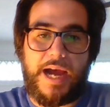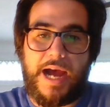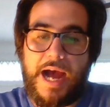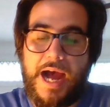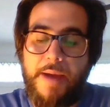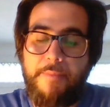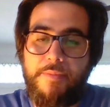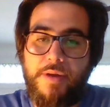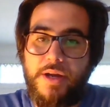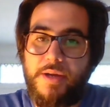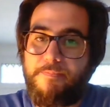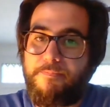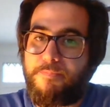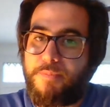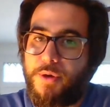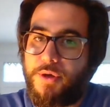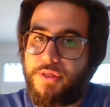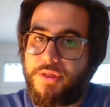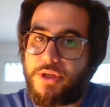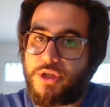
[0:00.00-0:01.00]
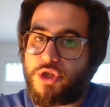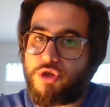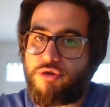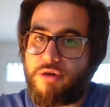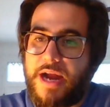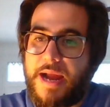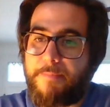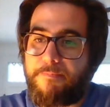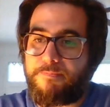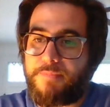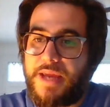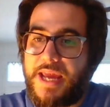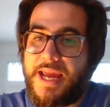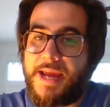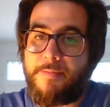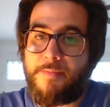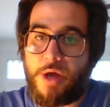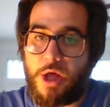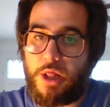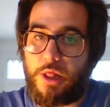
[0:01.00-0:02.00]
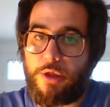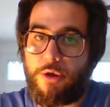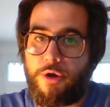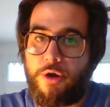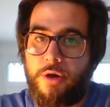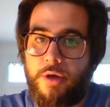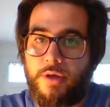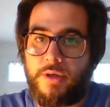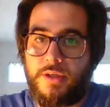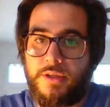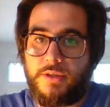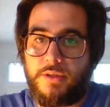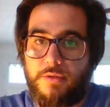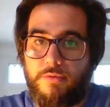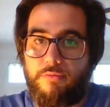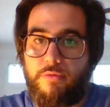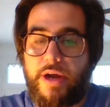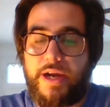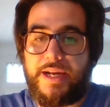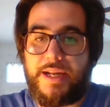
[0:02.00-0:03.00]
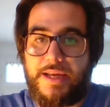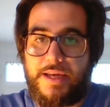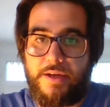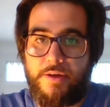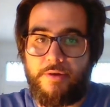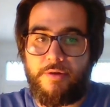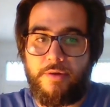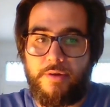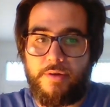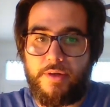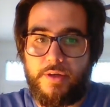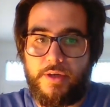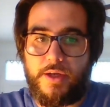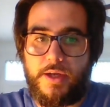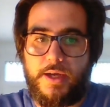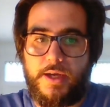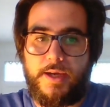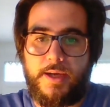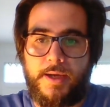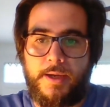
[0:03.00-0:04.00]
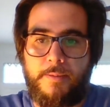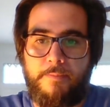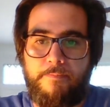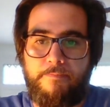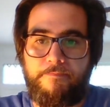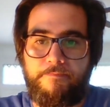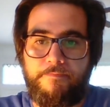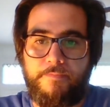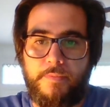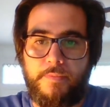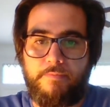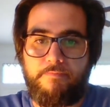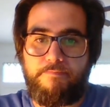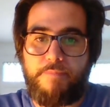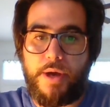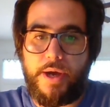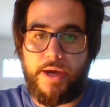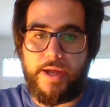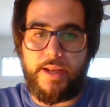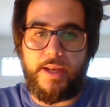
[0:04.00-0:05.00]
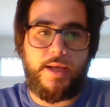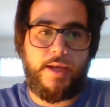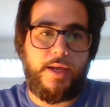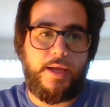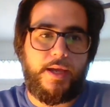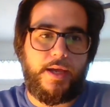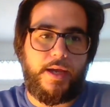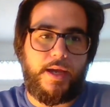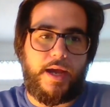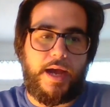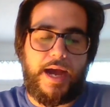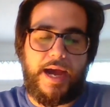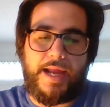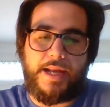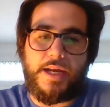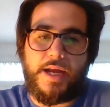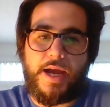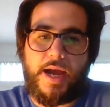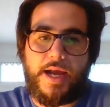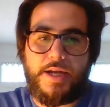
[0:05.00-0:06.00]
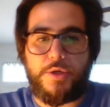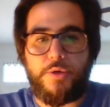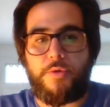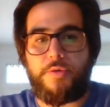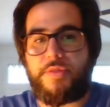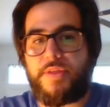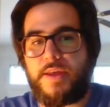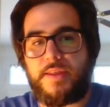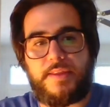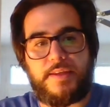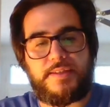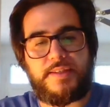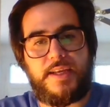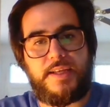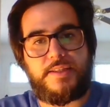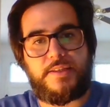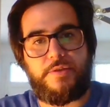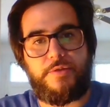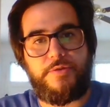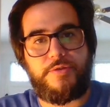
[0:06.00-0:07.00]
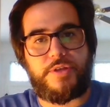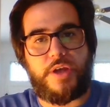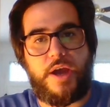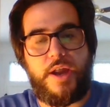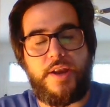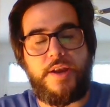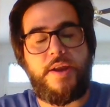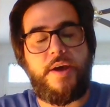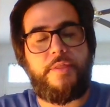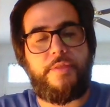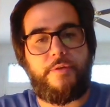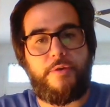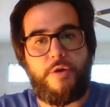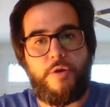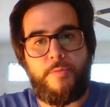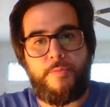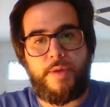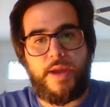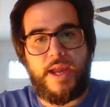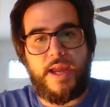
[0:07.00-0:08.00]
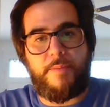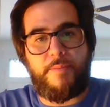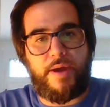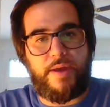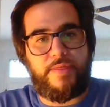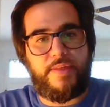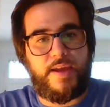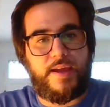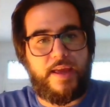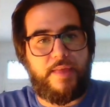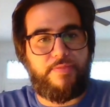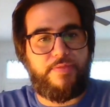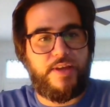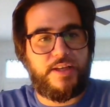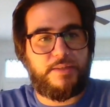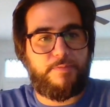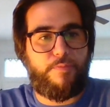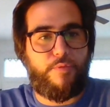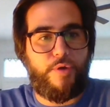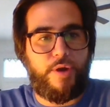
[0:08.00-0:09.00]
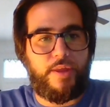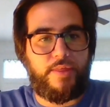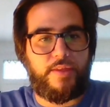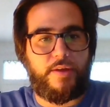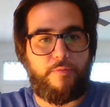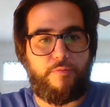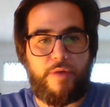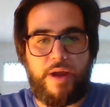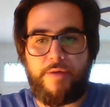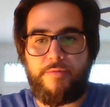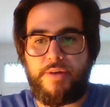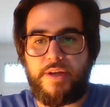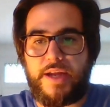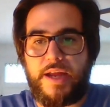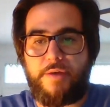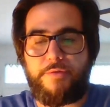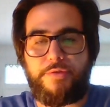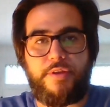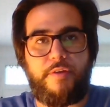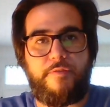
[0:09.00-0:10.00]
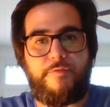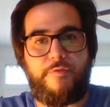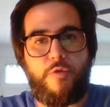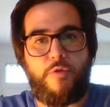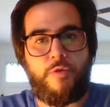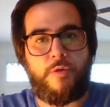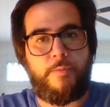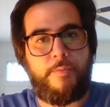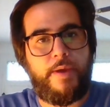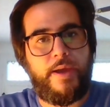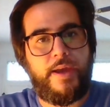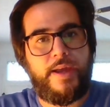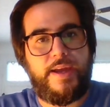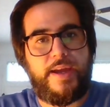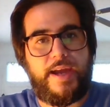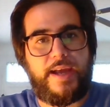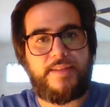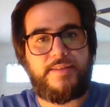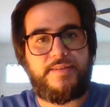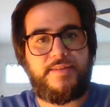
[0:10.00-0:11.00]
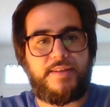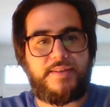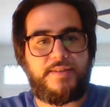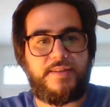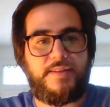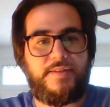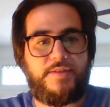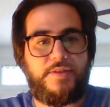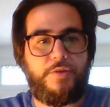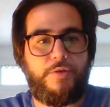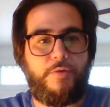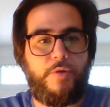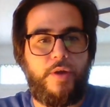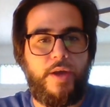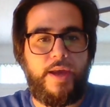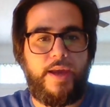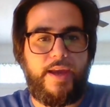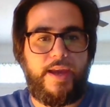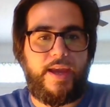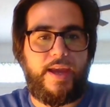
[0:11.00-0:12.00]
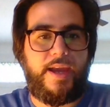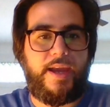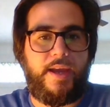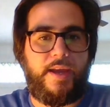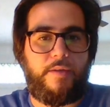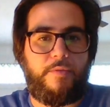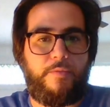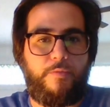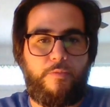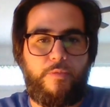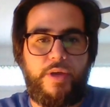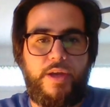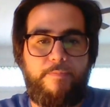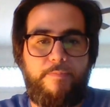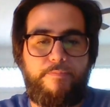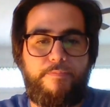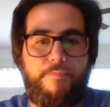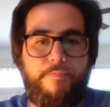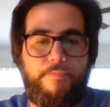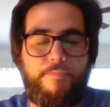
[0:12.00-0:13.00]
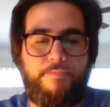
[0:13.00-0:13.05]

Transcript: I'm gonna put the trap game alert right here, um, but. I, I don't think the Saints lose another home game. I think at this point they're rounding out their form at six and two, and we